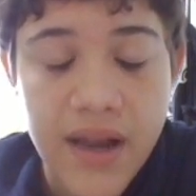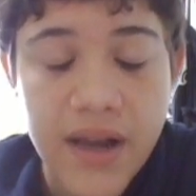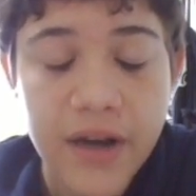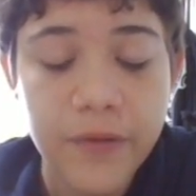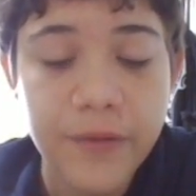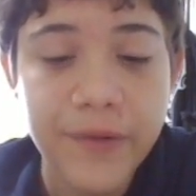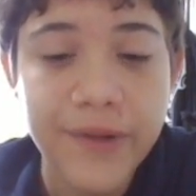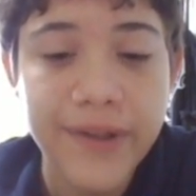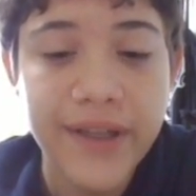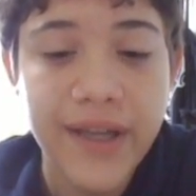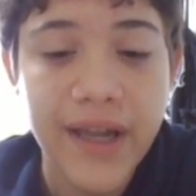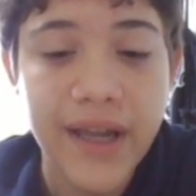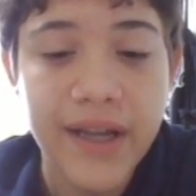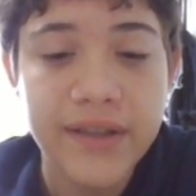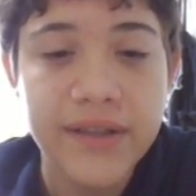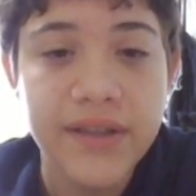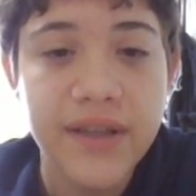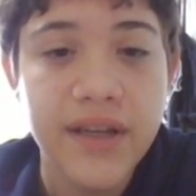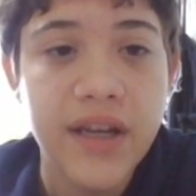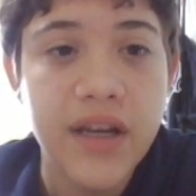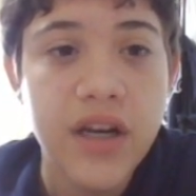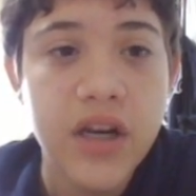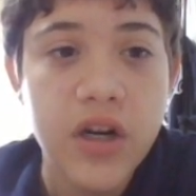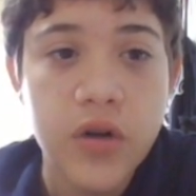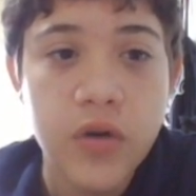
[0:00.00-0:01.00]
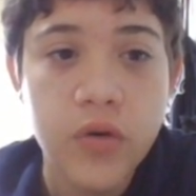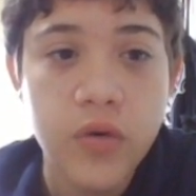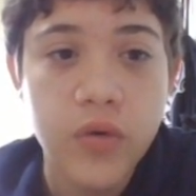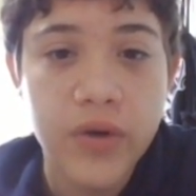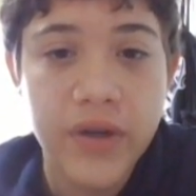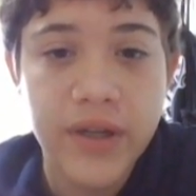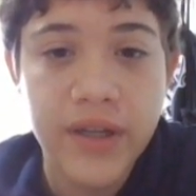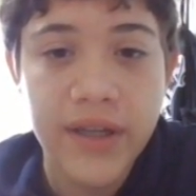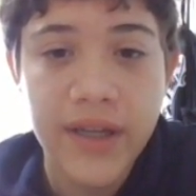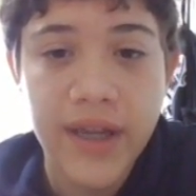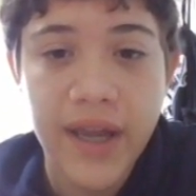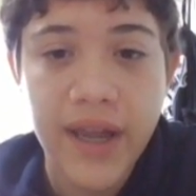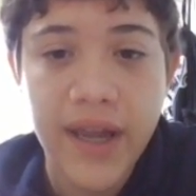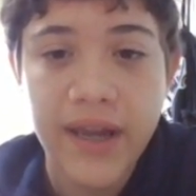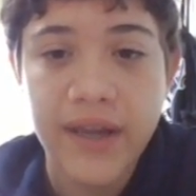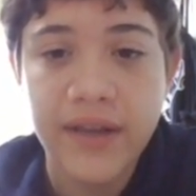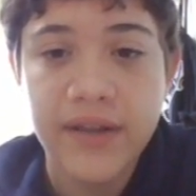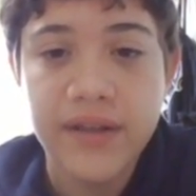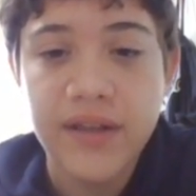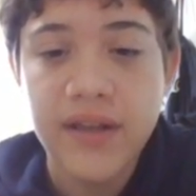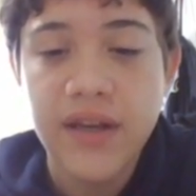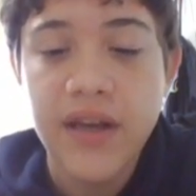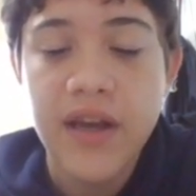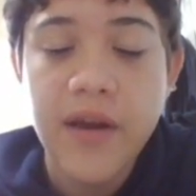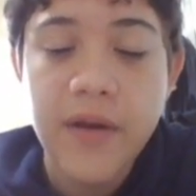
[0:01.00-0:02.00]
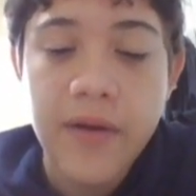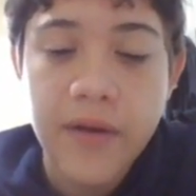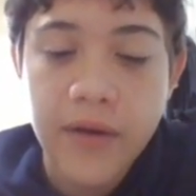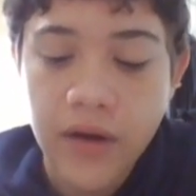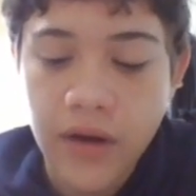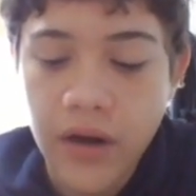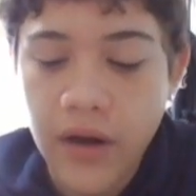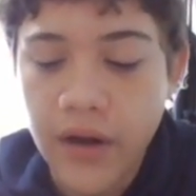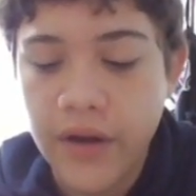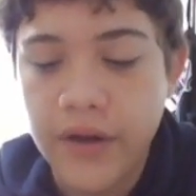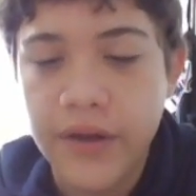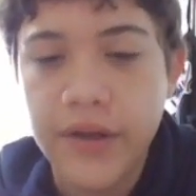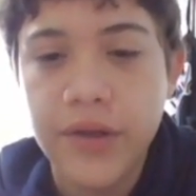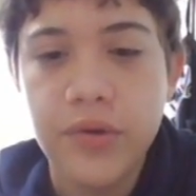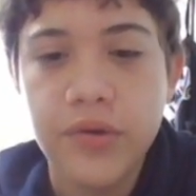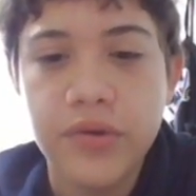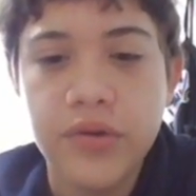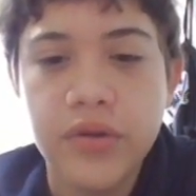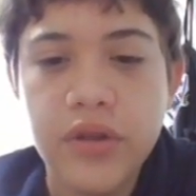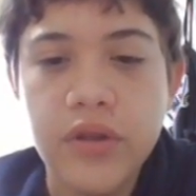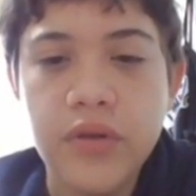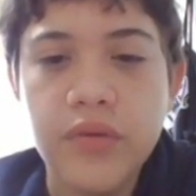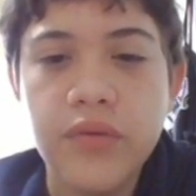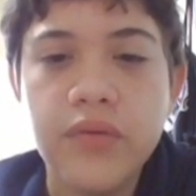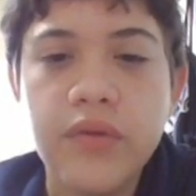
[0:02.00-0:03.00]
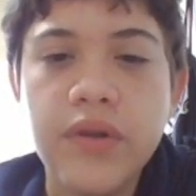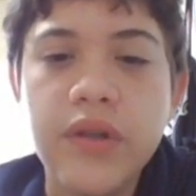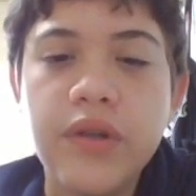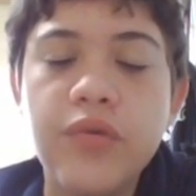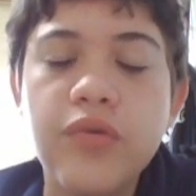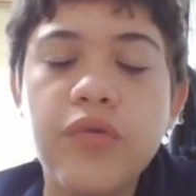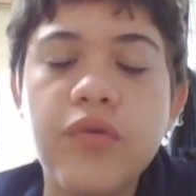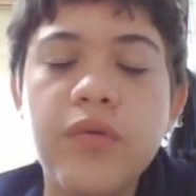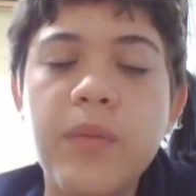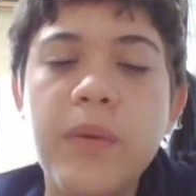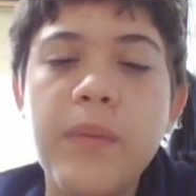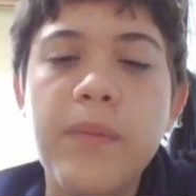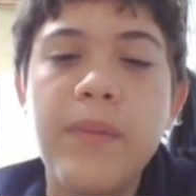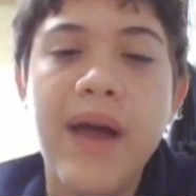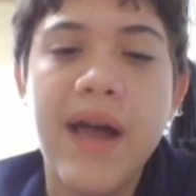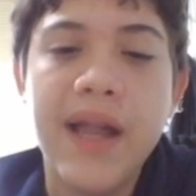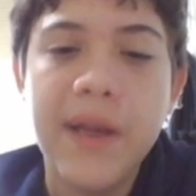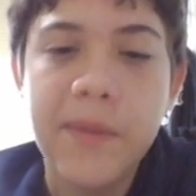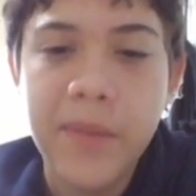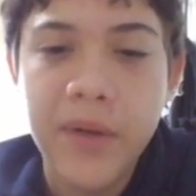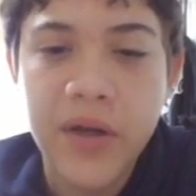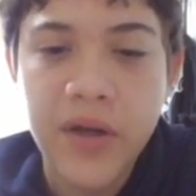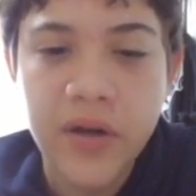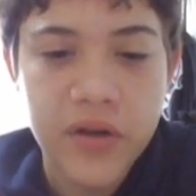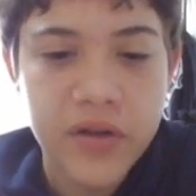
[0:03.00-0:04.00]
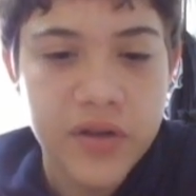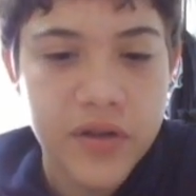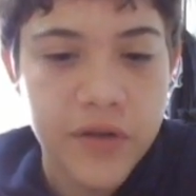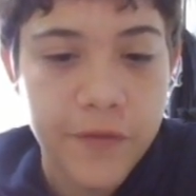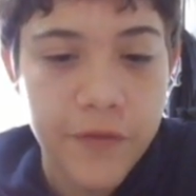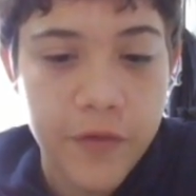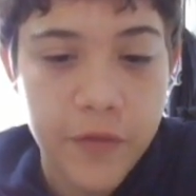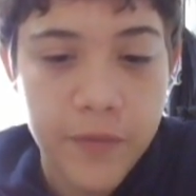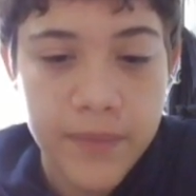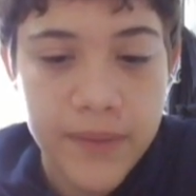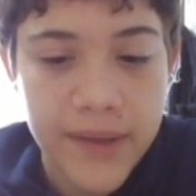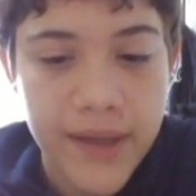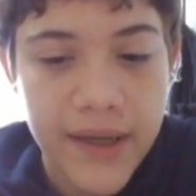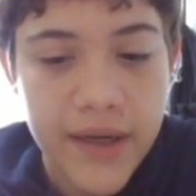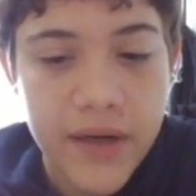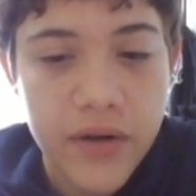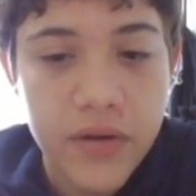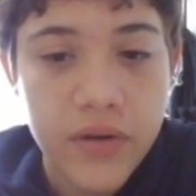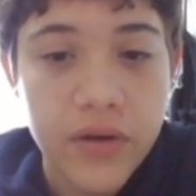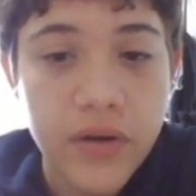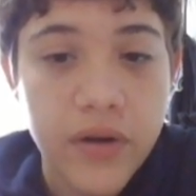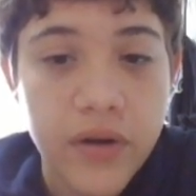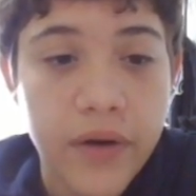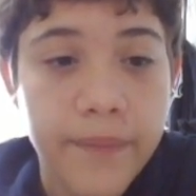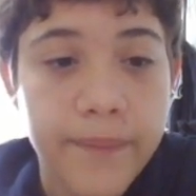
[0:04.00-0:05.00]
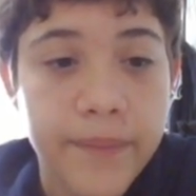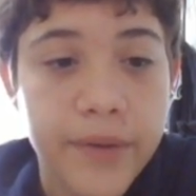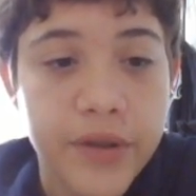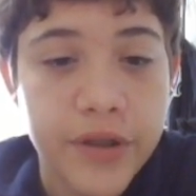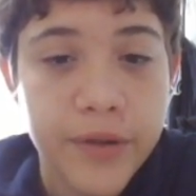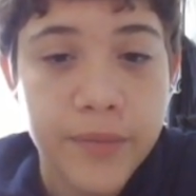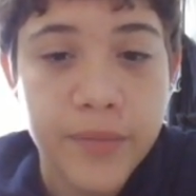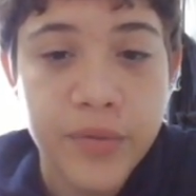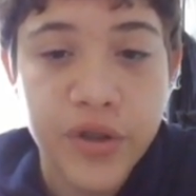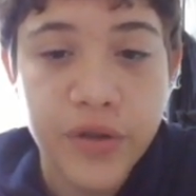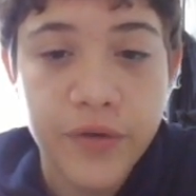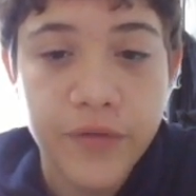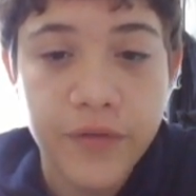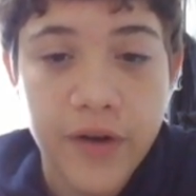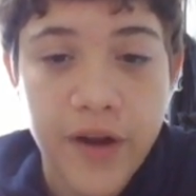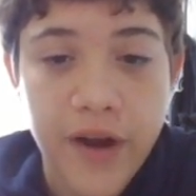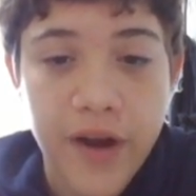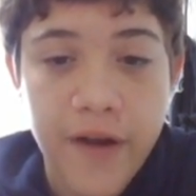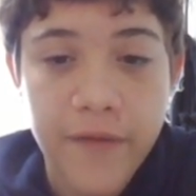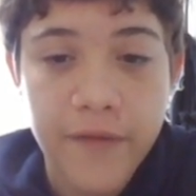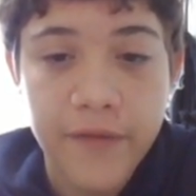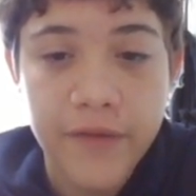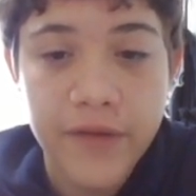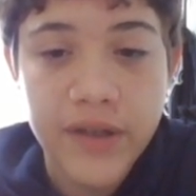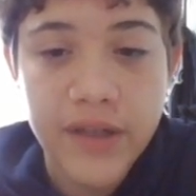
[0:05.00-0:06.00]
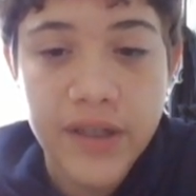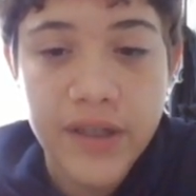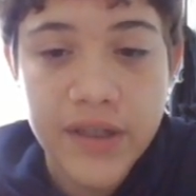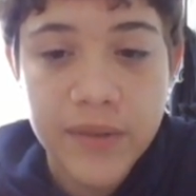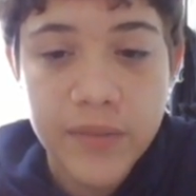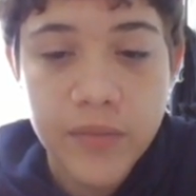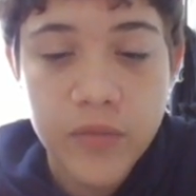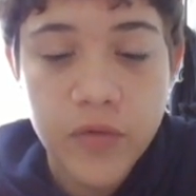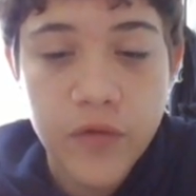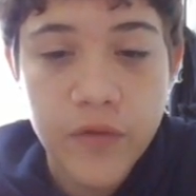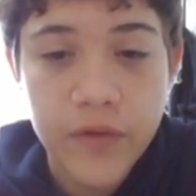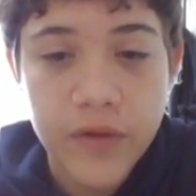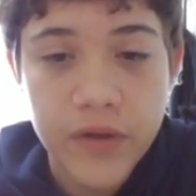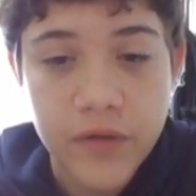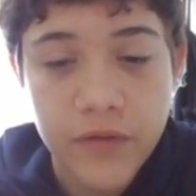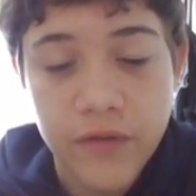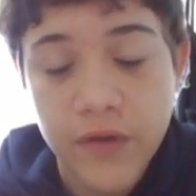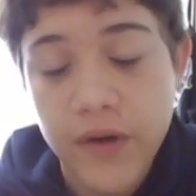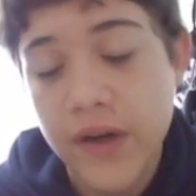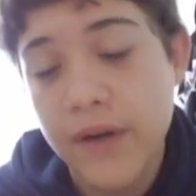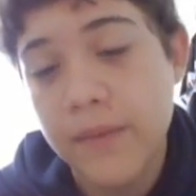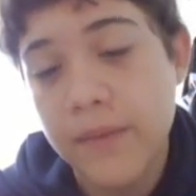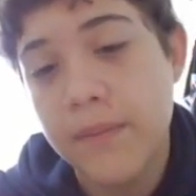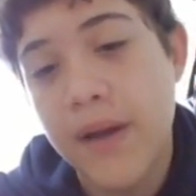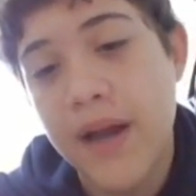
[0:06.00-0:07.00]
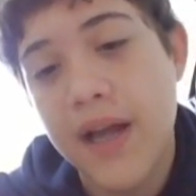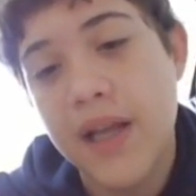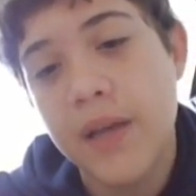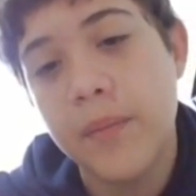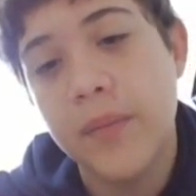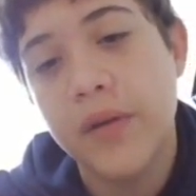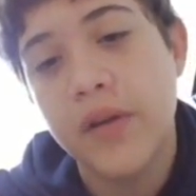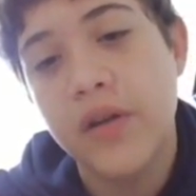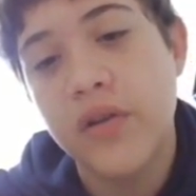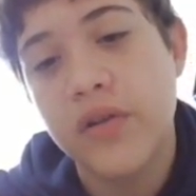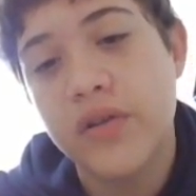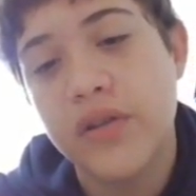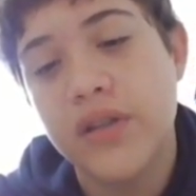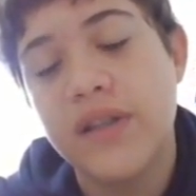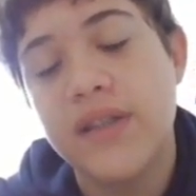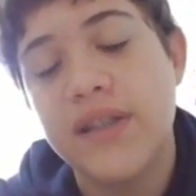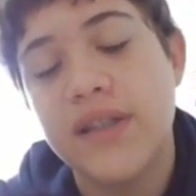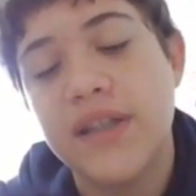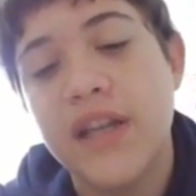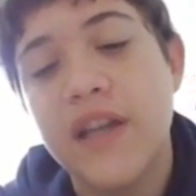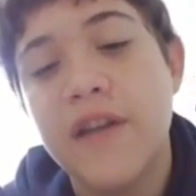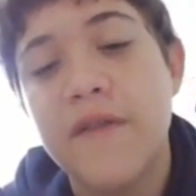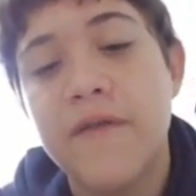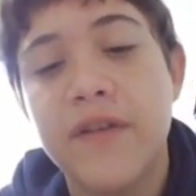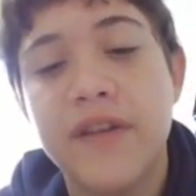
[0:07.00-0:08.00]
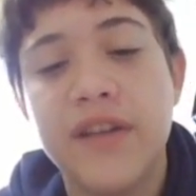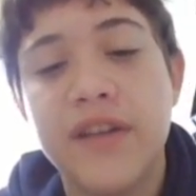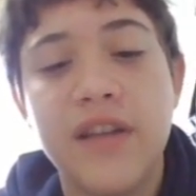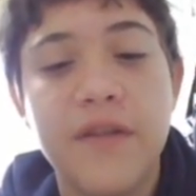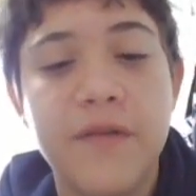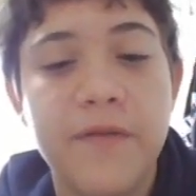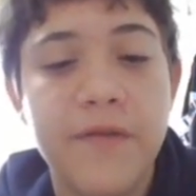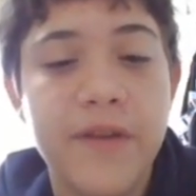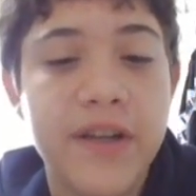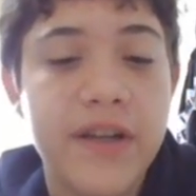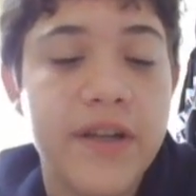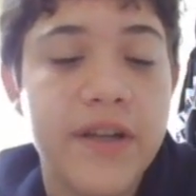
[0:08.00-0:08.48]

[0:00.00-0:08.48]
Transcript: and we get rook e8. It will be bad because if you play bishop g5, this move is very bad because it significantly